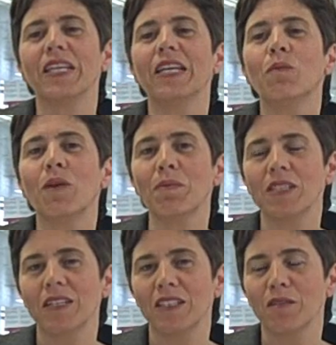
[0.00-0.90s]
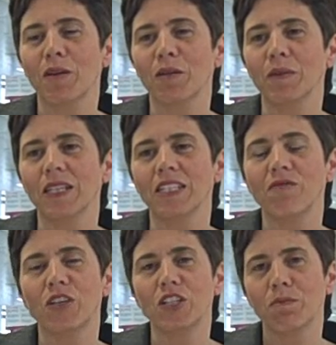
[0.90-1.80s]
the website at the moment
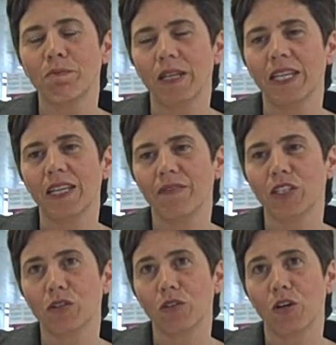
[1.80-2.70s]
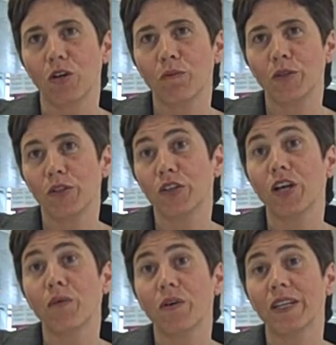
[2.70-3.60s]
is virginmoneygiving.com. You can
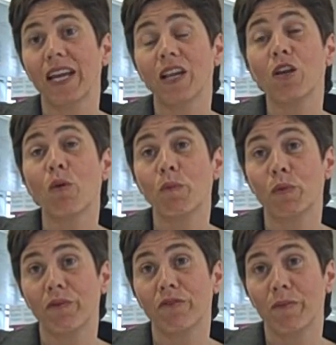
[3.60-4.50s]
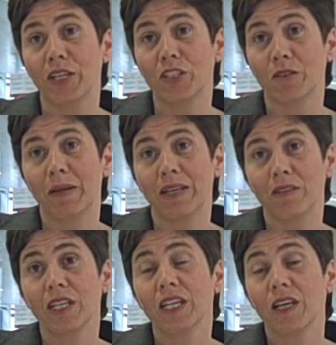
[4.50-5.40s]
go on and get a lot more information
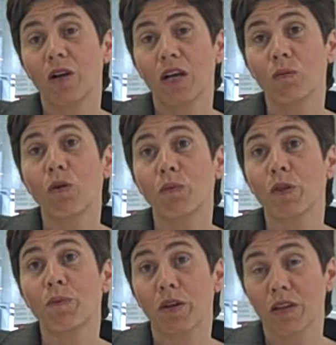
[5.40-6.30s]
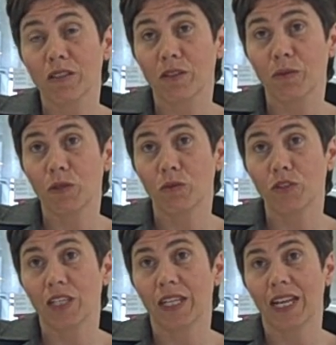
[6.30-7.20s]
about what were the products that we're
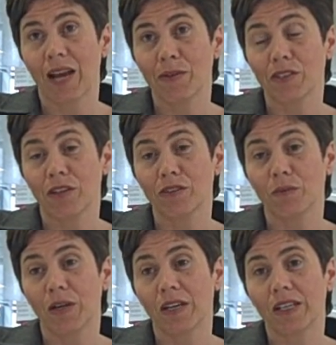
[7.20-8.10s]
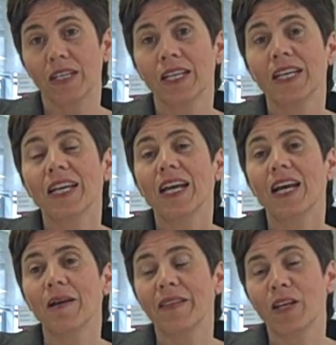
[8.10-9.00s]
launching and how it's going to work.
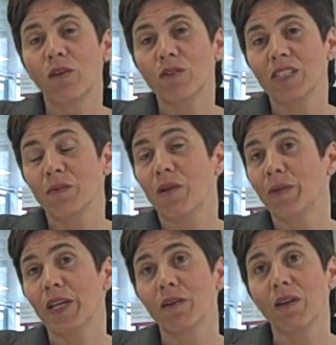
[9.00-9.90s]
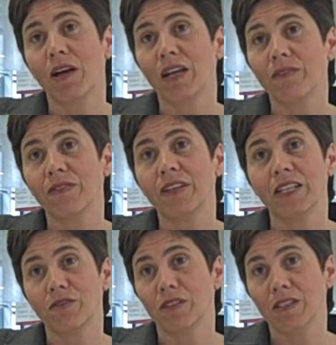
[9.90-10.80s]
And then obviously when we go live
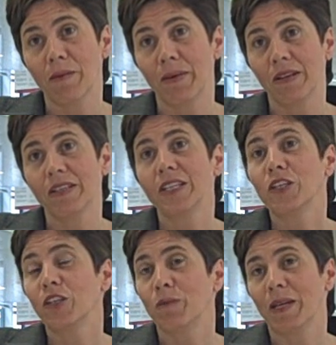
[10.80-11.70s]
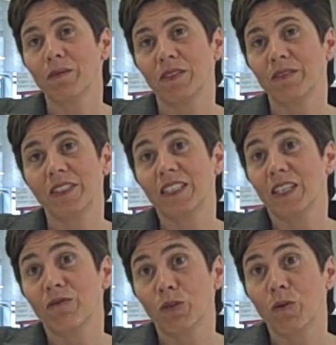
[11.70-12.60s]
later in the summer, you'll be able to
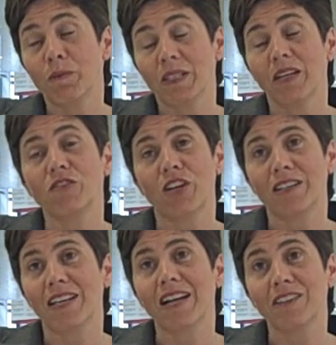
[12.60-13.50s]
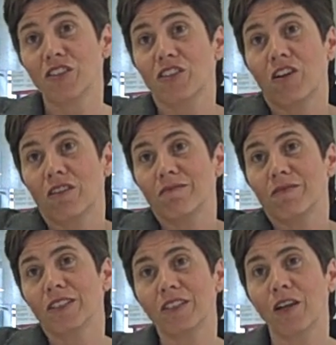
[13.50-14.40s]
see the full website and transact and start
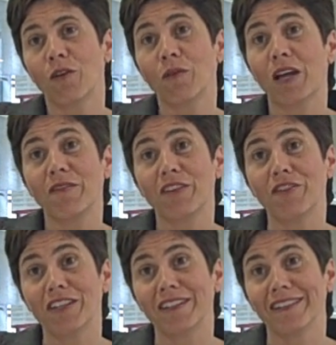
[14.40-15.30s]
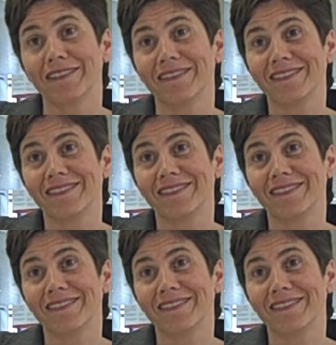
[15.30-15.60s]
online fundraising.